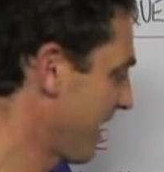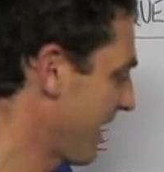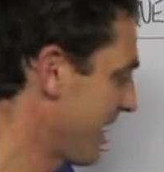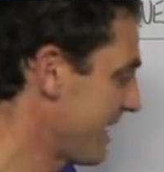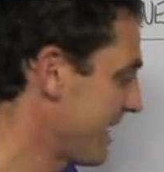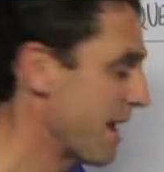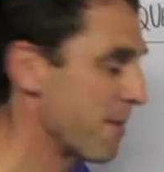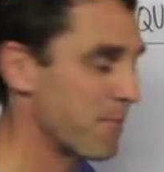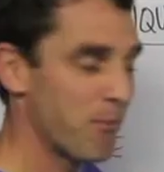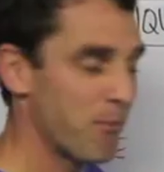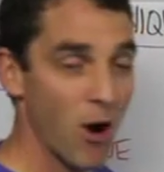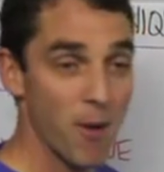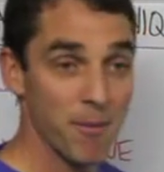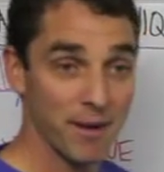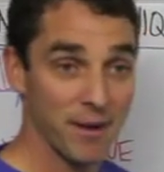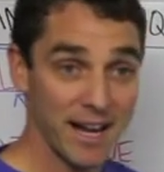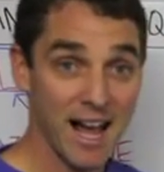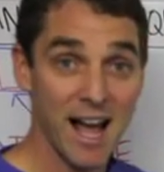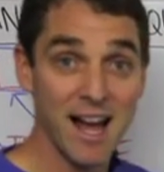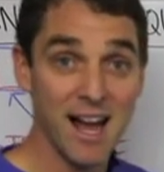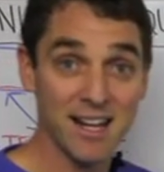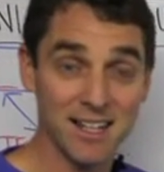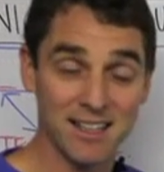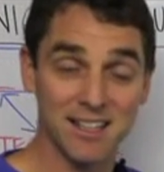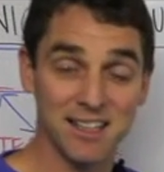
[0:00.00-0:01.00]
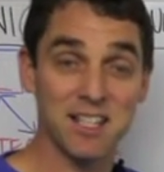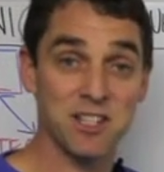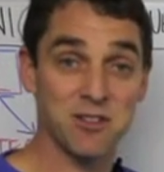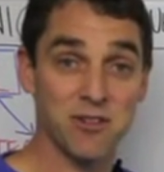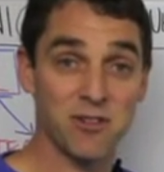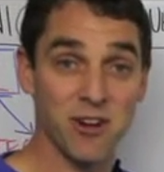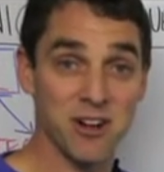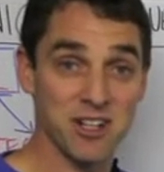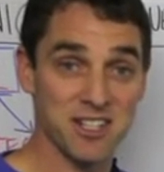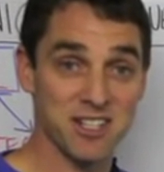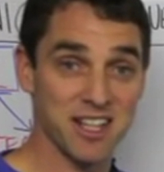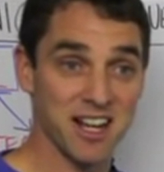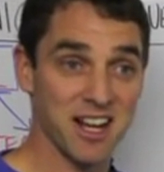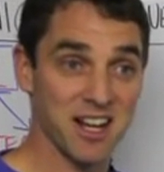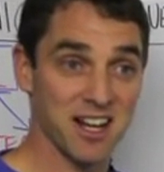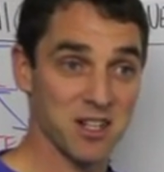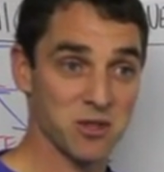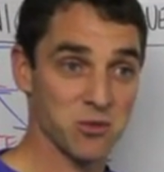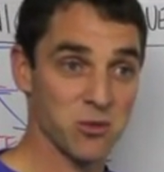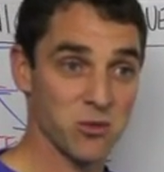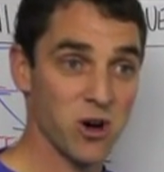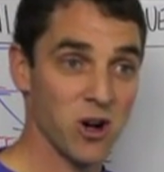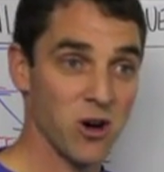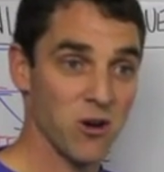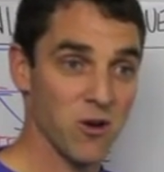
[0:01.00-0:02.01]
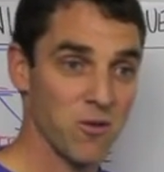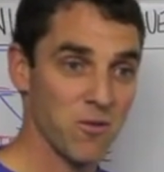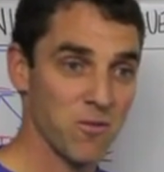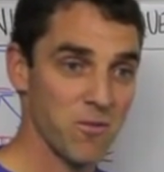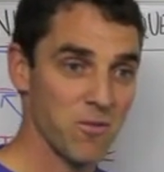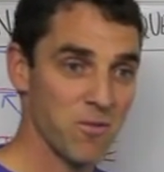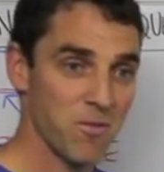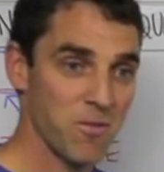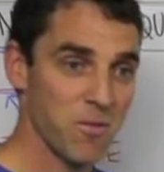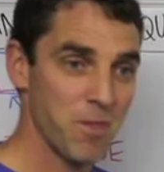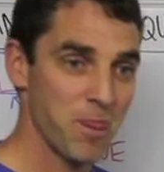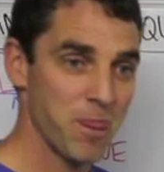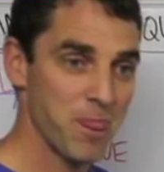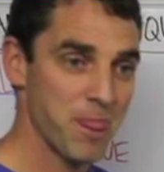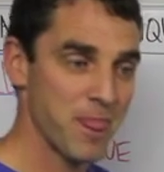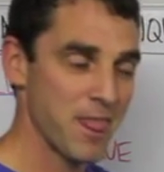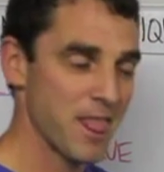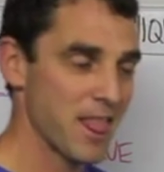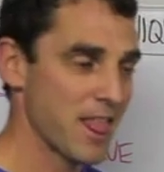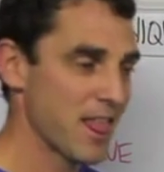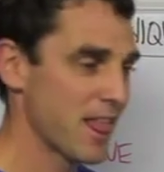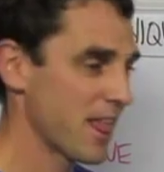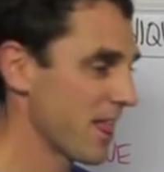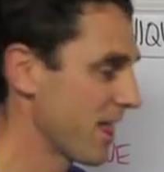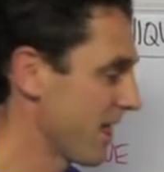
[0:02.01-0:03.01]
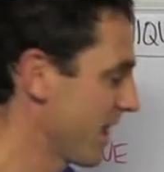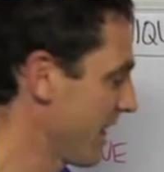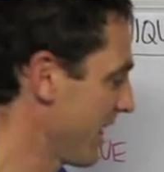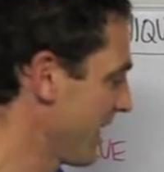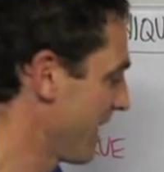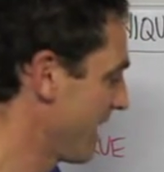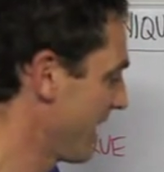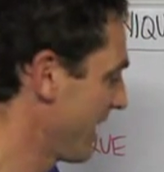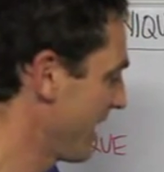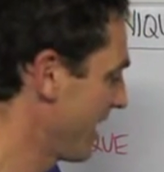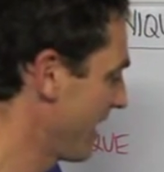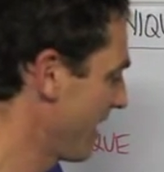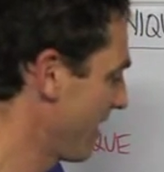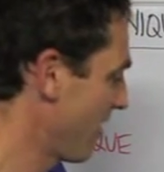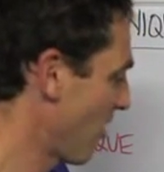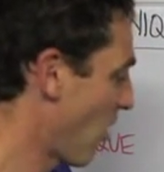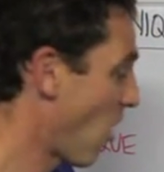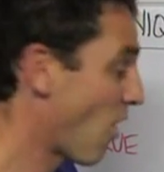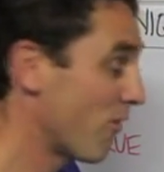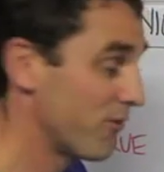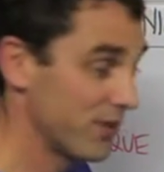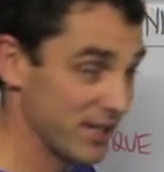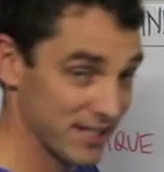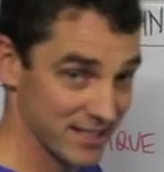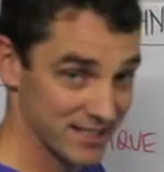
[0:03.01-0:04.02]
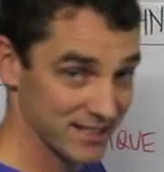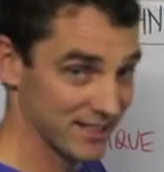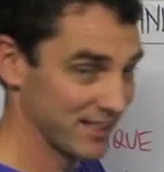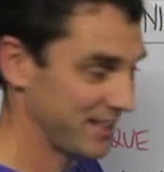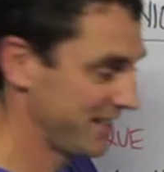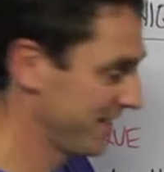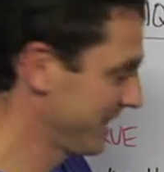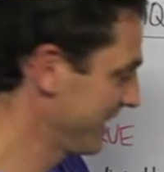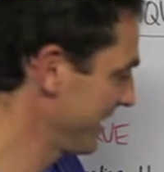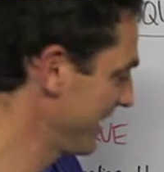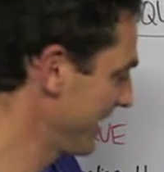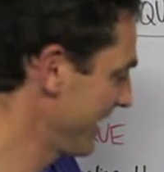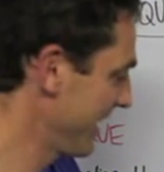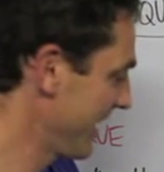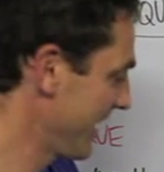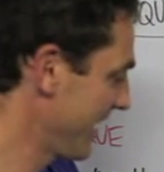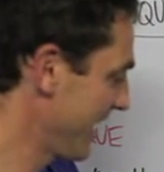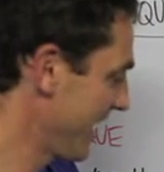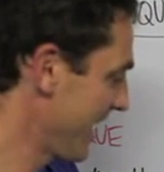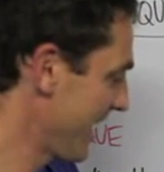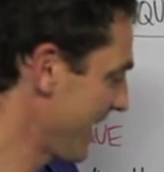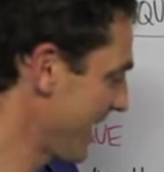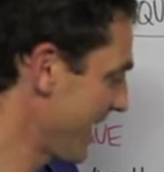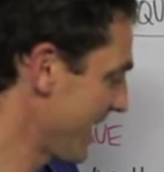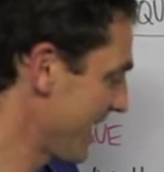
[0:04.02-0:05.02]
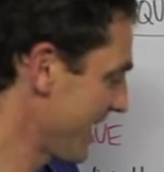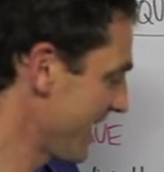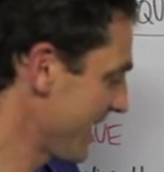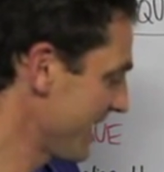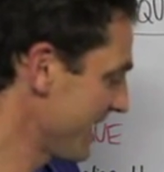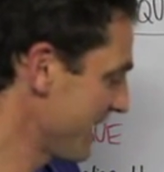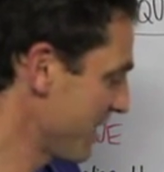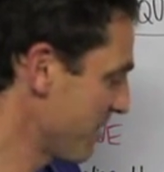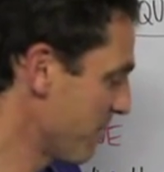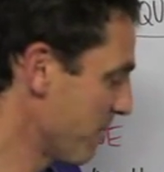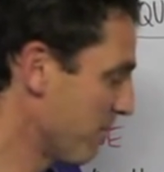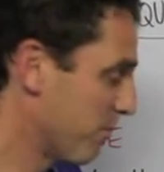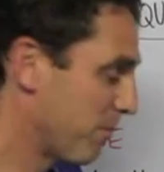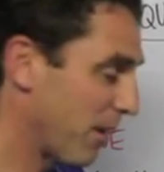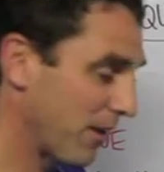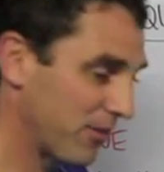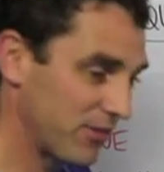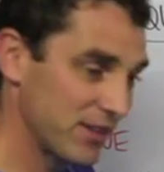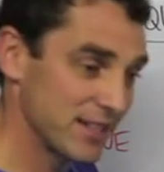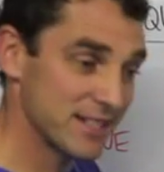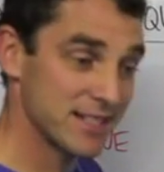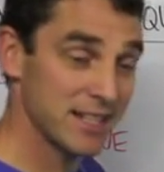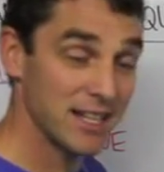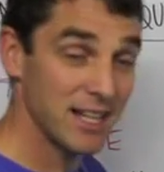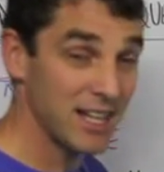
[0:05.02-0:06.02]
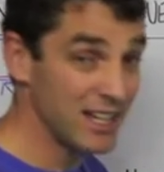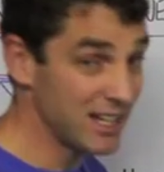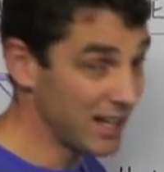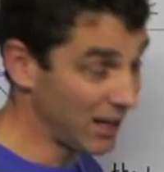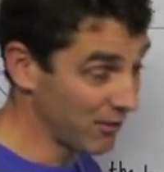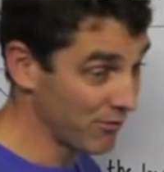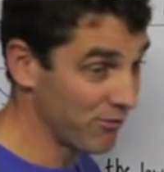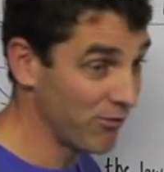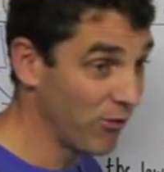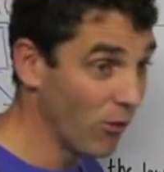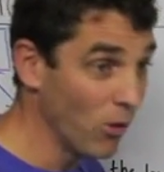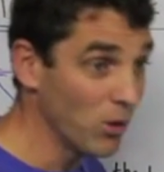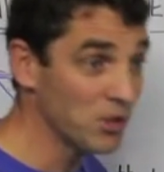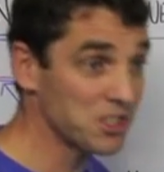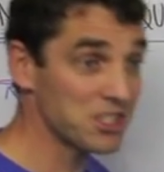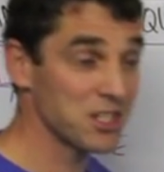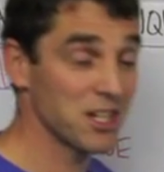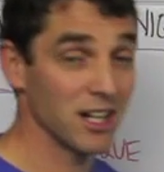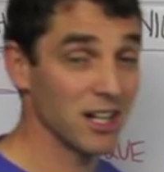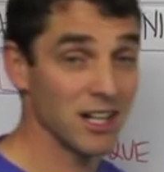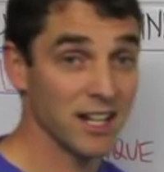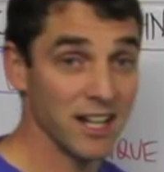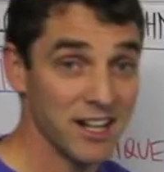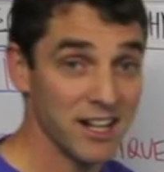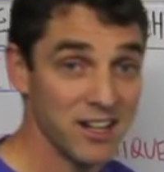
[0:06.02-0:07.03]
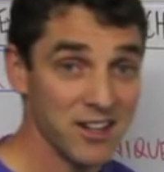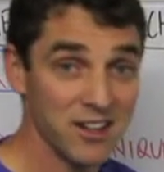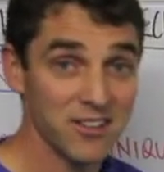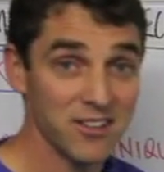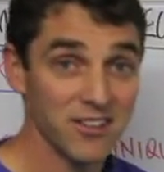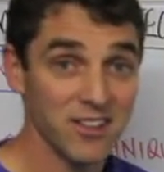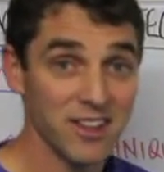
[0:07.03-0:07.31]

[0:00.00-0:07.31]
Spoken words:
Now biomechanically he's very sound as well, obviously. But this kid, unfortunately,